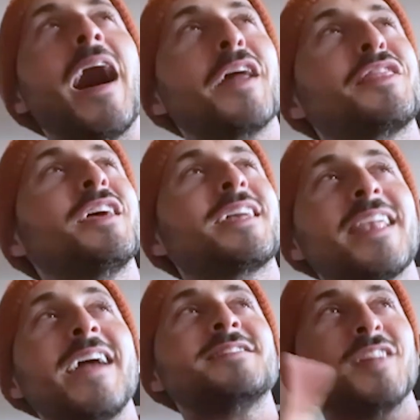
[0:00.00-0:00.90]
I think
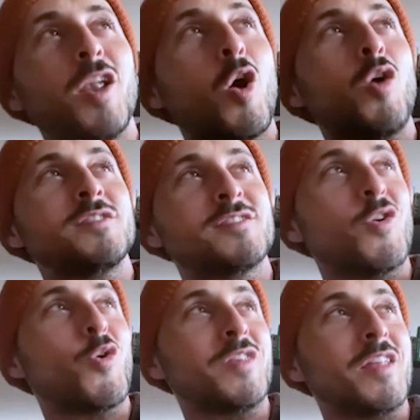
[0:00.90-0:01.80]
Lenz
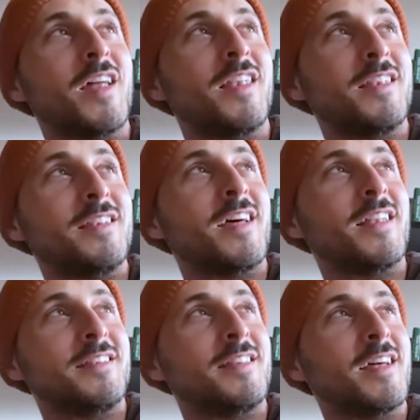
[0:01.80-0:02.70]
Alonso did,
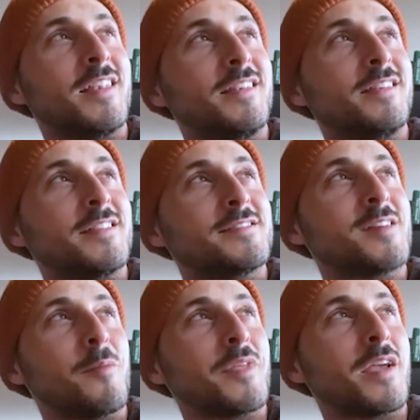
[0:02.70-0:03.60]
did, did, did
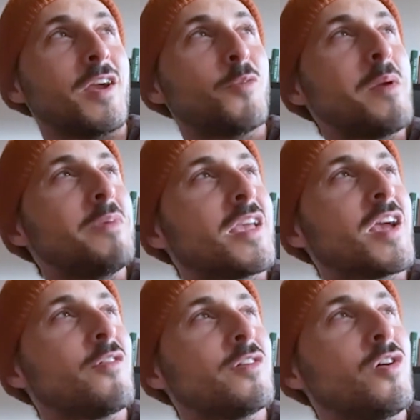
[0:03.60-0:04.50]
something here. Maybe
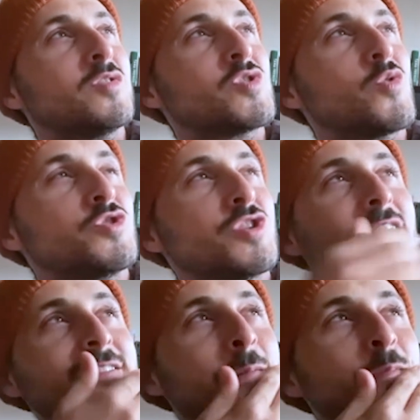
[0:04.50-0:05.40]
Karen also shot
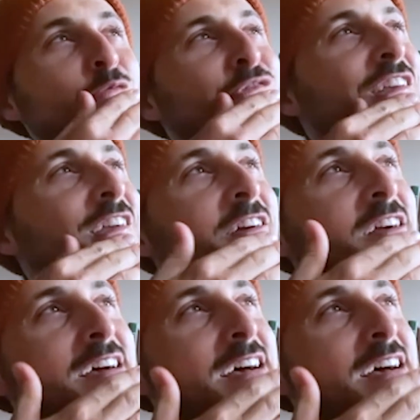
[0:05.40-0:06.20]
a movie here.